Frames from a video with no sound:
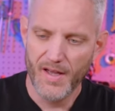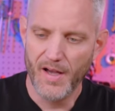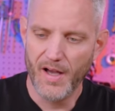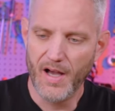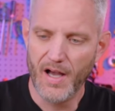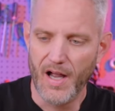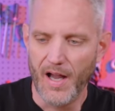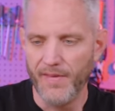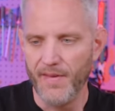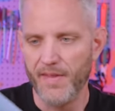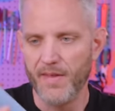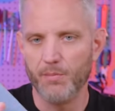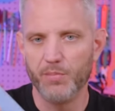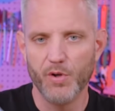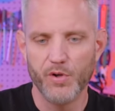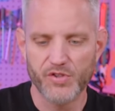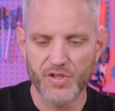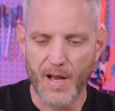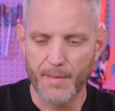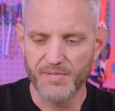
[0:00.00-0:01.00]
Uh, and then the
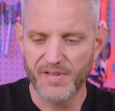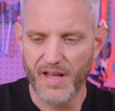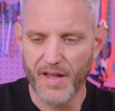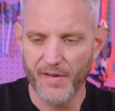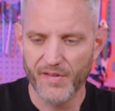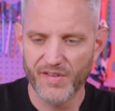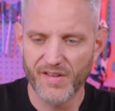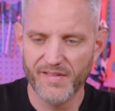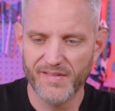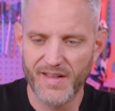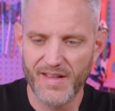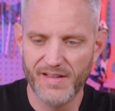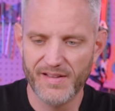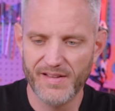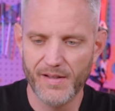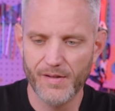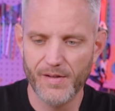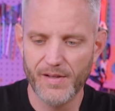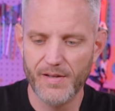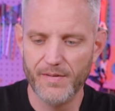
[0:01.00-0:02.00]
blue shop towels because they
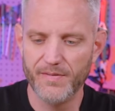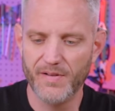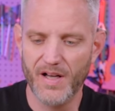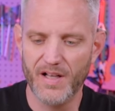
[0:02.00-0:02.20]
leave